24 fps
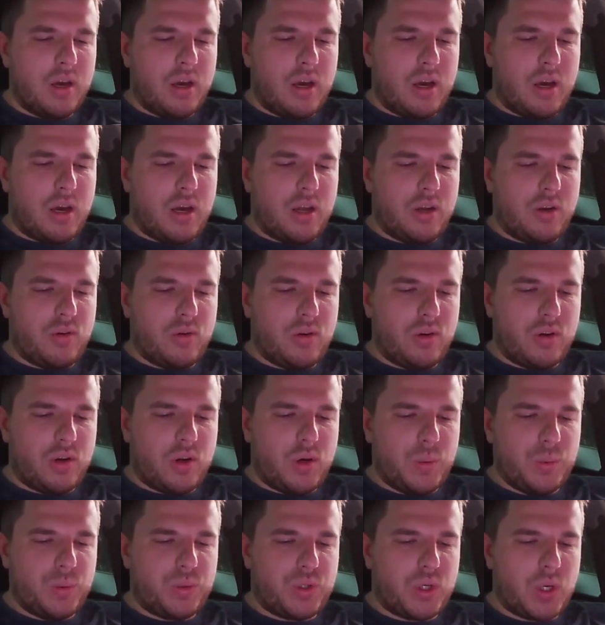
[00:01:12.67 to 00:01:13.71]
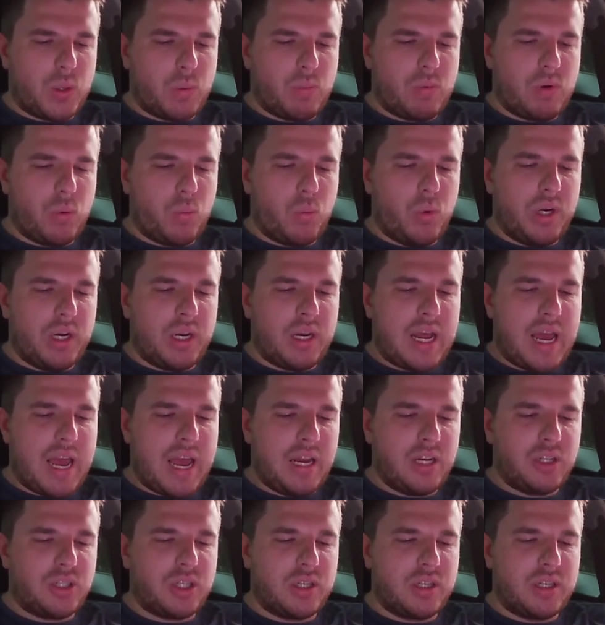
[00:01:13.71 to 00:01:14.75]
Do you know someone with an
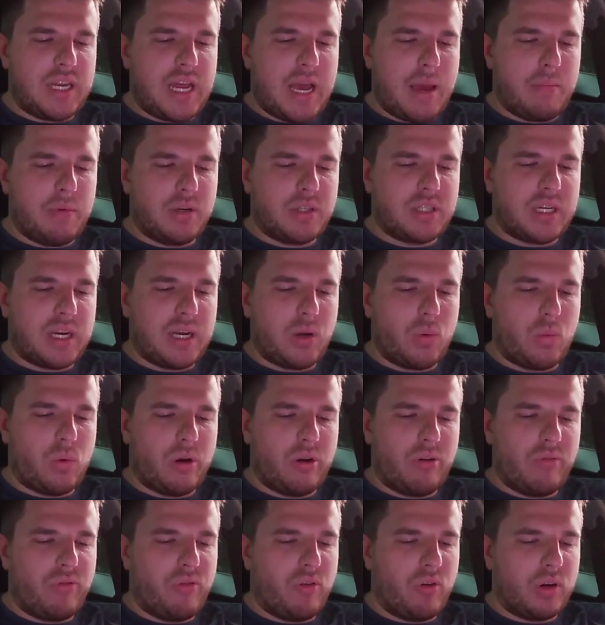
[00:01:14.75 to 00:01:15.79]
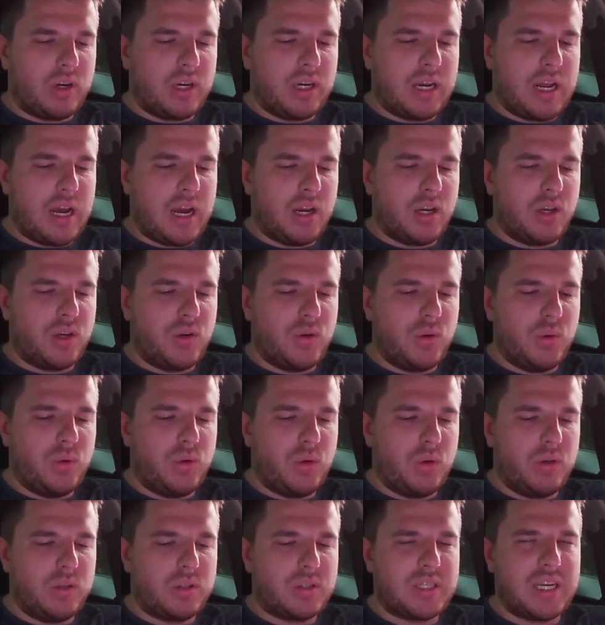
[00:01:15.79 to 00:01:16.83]
engine damage at a 114i due
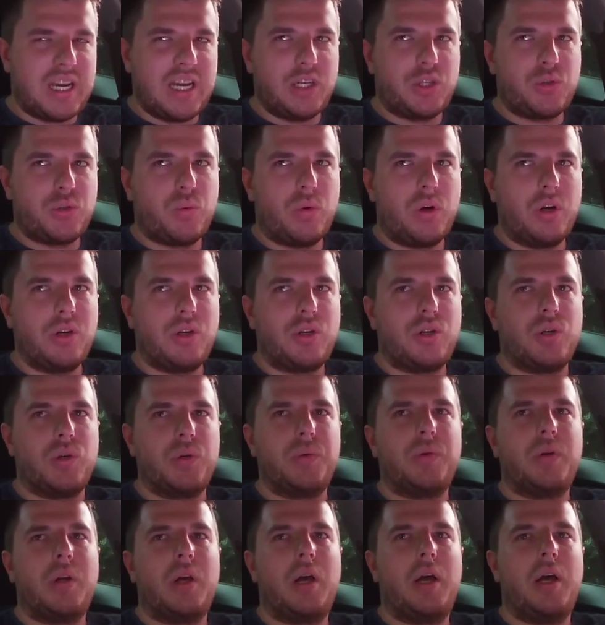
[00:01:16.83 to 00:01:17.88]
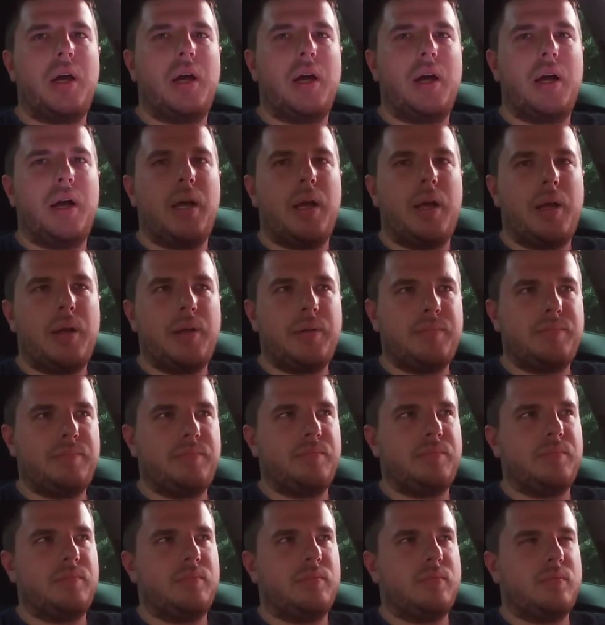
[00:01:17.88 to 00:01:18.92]
to the stage 1 tune?
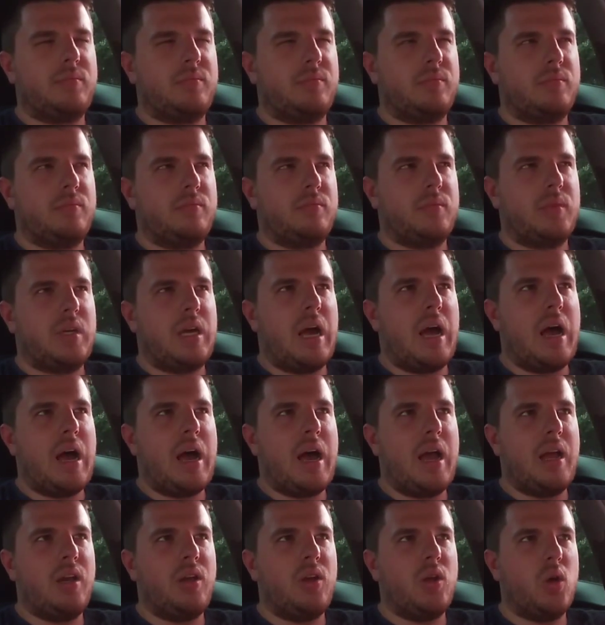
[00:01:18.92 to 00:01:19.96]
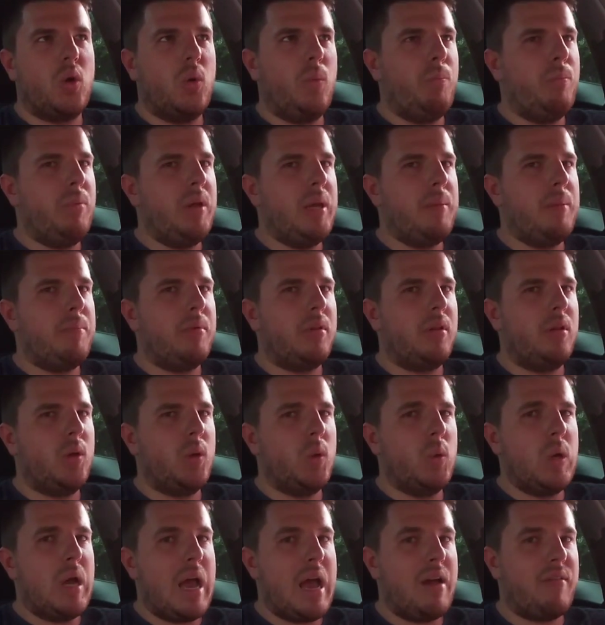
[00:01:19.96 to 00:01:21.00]
I know people
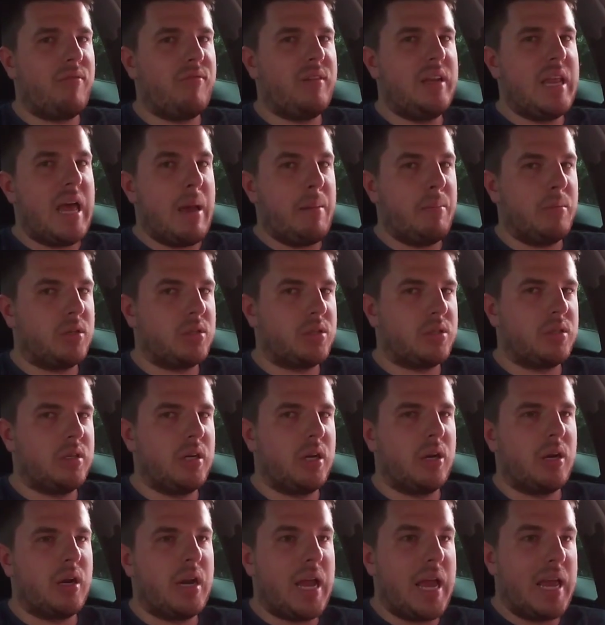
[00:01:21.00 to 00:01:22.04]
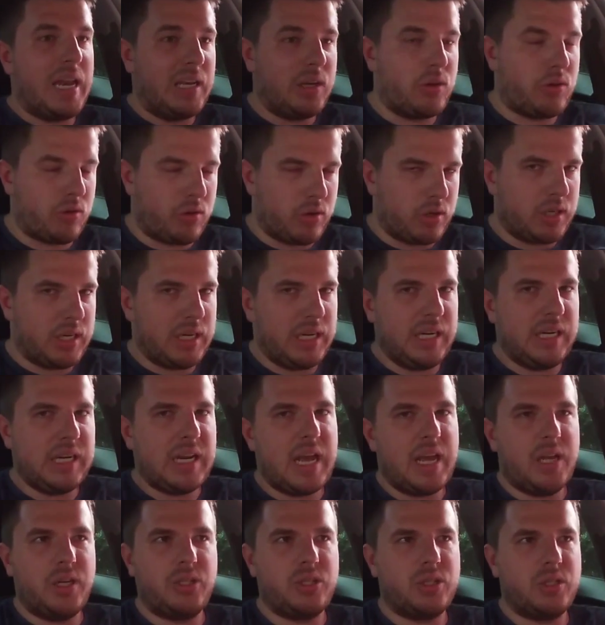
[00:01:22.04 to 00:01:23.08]
who have damaged their N13
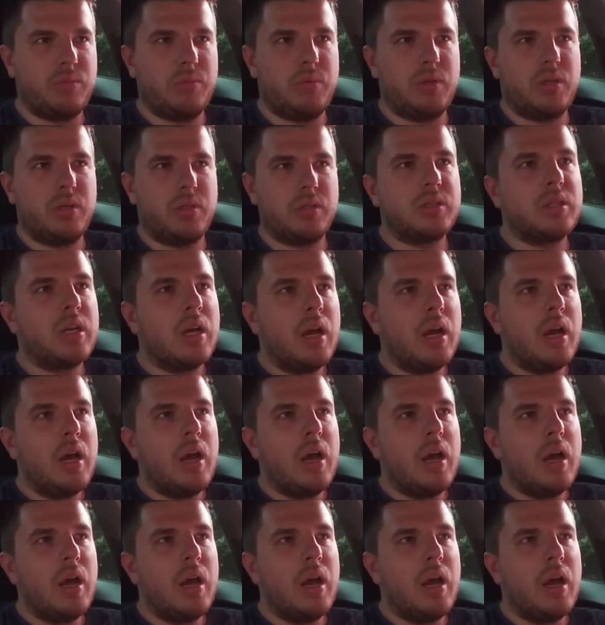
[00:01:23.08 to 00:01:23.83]
engine because